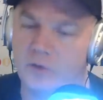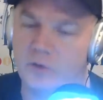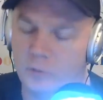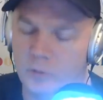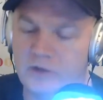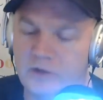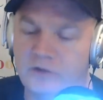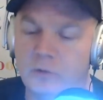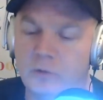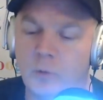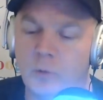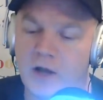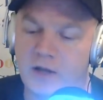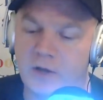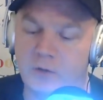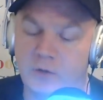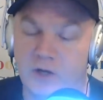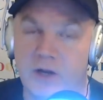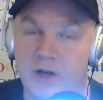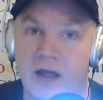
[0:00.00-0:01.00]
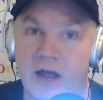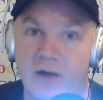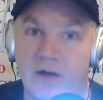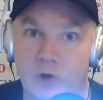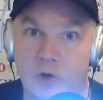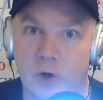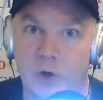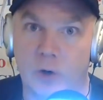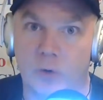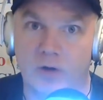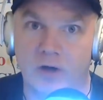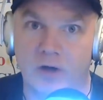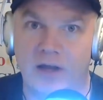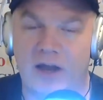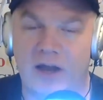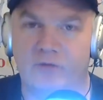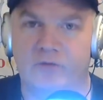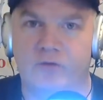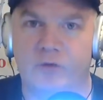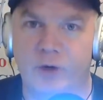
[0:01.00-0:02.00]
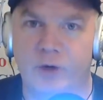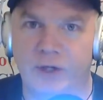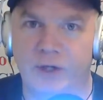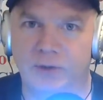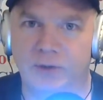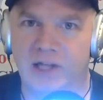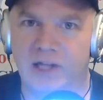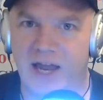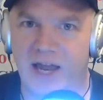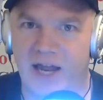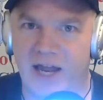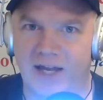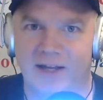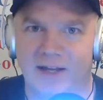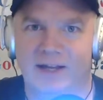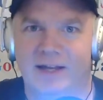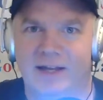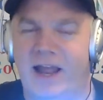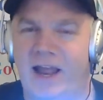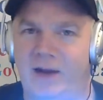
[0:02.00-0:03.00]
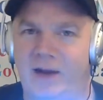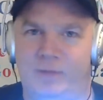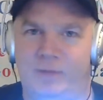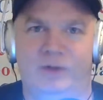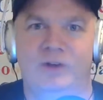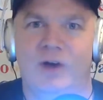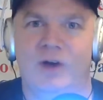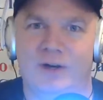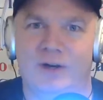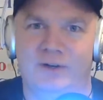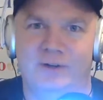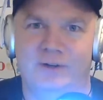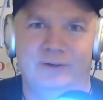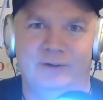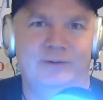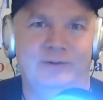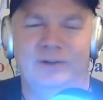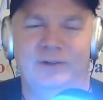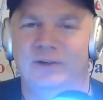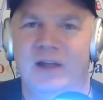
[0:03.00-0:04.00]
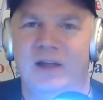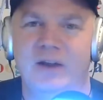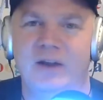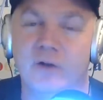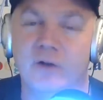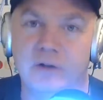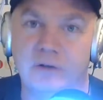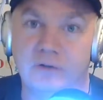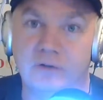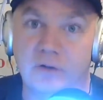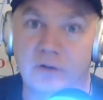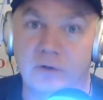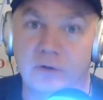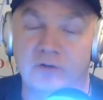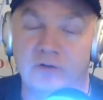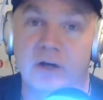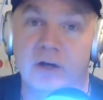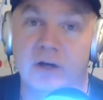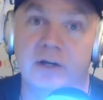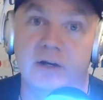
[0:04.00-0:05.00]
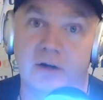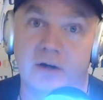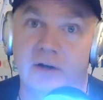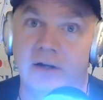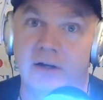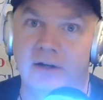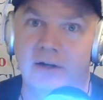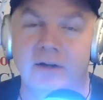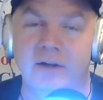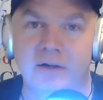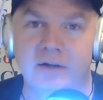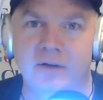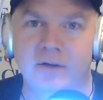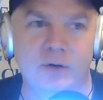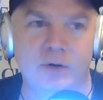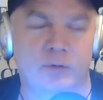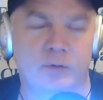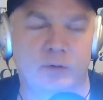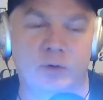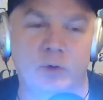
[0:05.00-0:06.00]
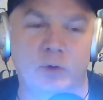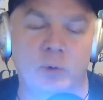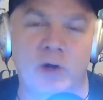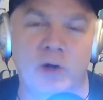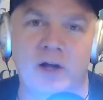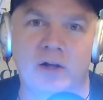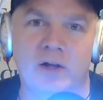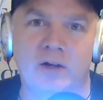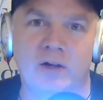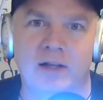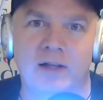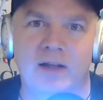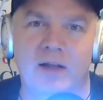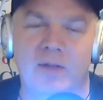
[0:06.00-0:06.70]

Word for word: The reason why you didn't have Coke and Frito-Lay and McDonald's and all these others on here, you know, full well.